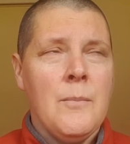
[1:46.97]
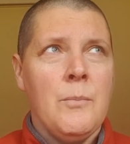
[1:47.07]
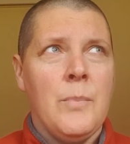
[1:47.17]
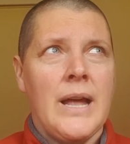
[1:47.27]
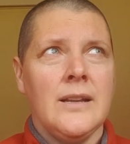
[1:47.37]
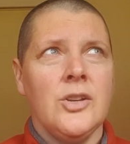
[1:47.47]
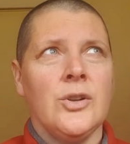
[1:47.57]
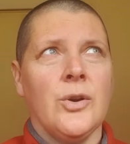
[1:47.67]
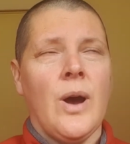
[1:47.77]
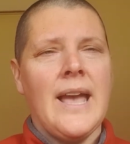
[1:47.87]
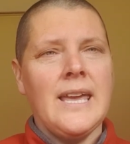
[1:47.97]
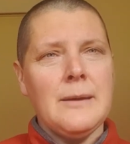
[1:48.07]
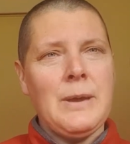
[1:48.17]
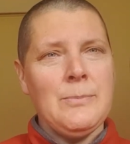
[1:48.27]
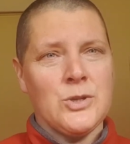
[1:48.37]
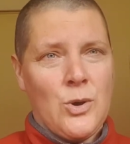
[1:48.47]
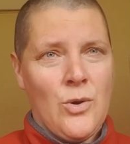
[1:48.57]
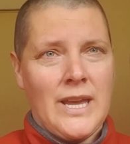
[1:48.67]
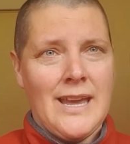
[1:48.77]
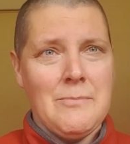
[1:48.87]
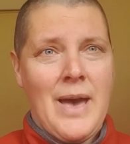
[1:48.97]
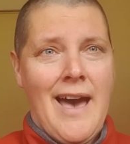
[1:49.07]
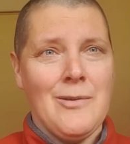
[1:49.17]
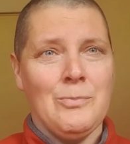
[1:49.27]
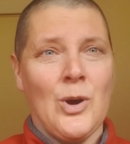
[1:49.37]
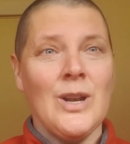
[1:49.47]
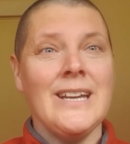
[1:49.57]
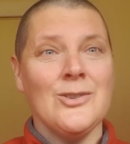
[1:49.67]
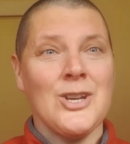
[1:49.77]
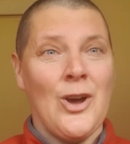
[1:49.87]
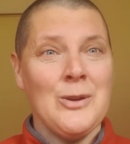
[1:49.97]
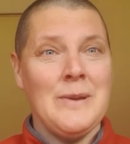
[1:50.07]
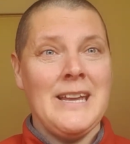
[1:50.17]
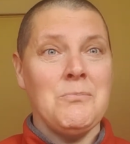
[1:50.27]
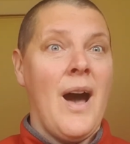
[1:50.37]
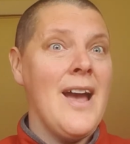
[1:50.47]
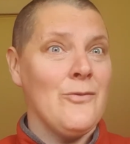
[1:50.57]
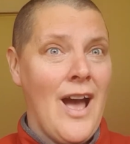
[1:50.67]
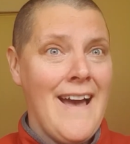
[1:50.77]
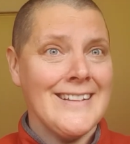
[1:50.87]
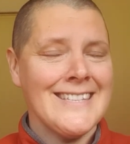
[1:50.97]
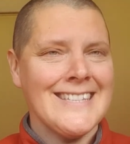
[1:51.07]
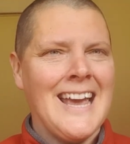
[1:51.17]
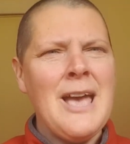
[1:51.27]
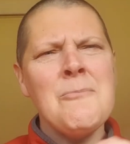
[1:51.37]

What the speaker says: but, I hear people talking about bodily autonomy, my rights,